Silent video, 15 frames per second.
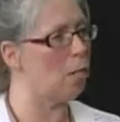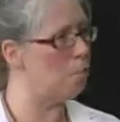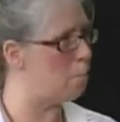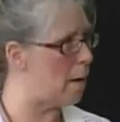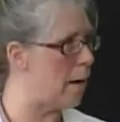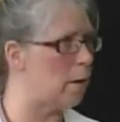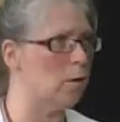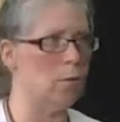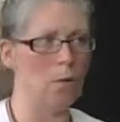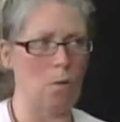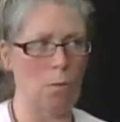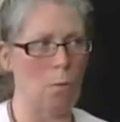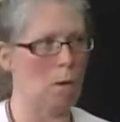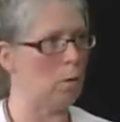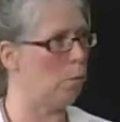better
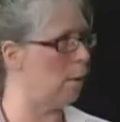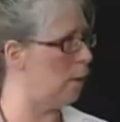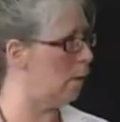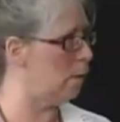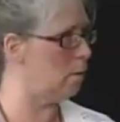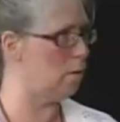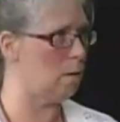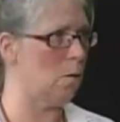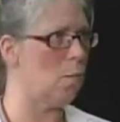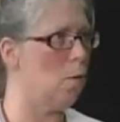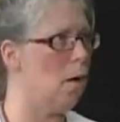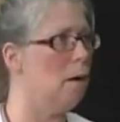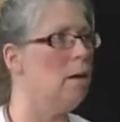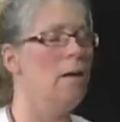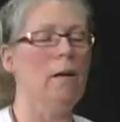or went away
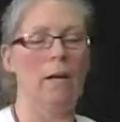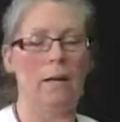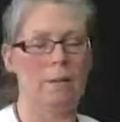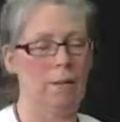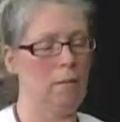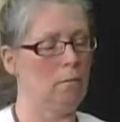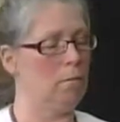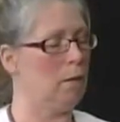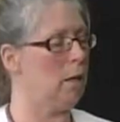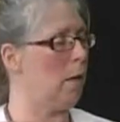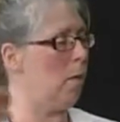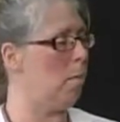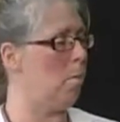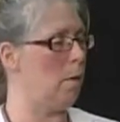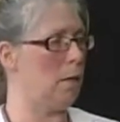somewhat, and then
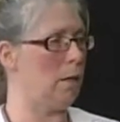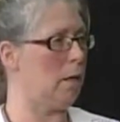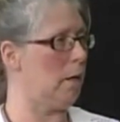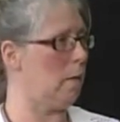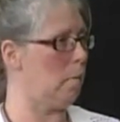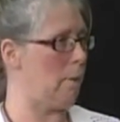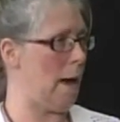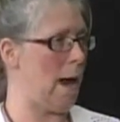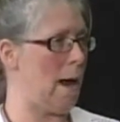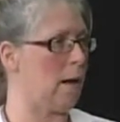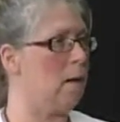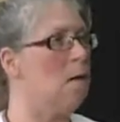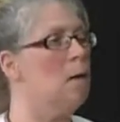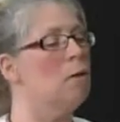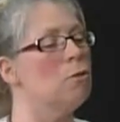it came
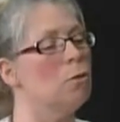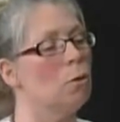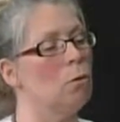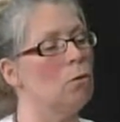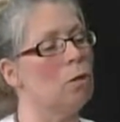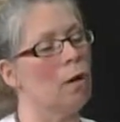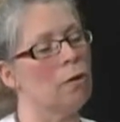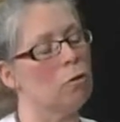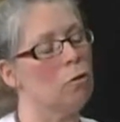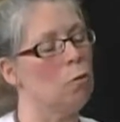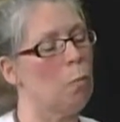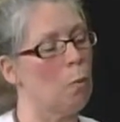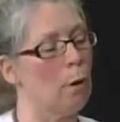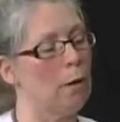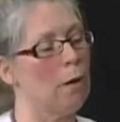back. So DART
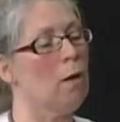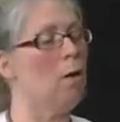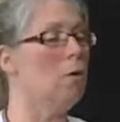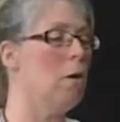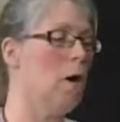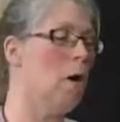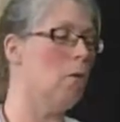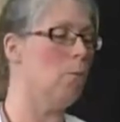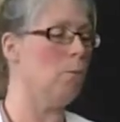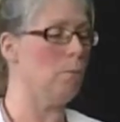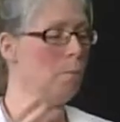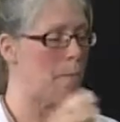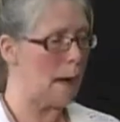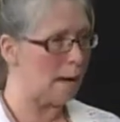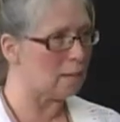2.0
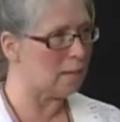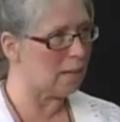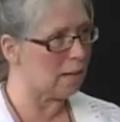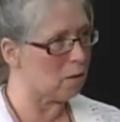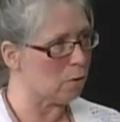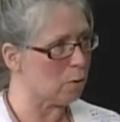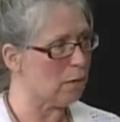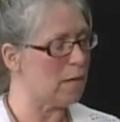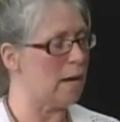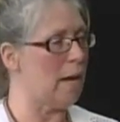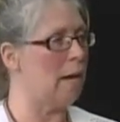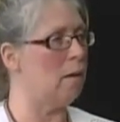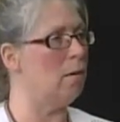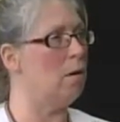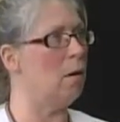got back together
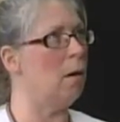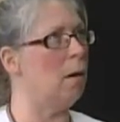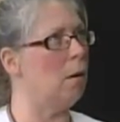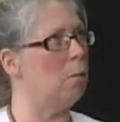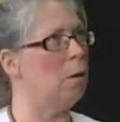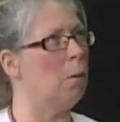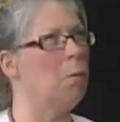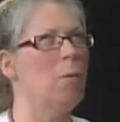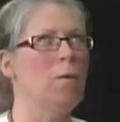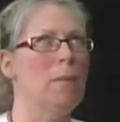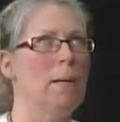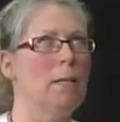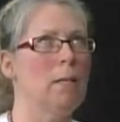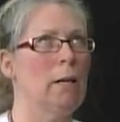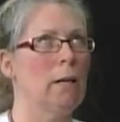again. We've
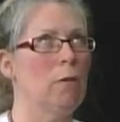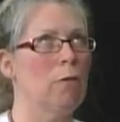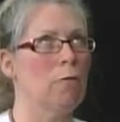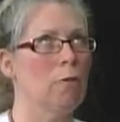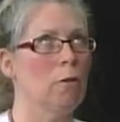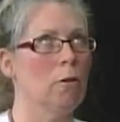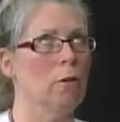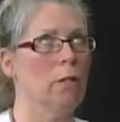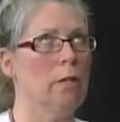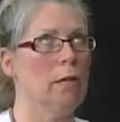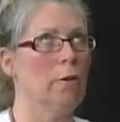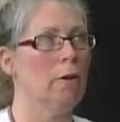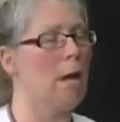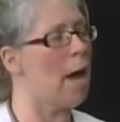been together for about a year and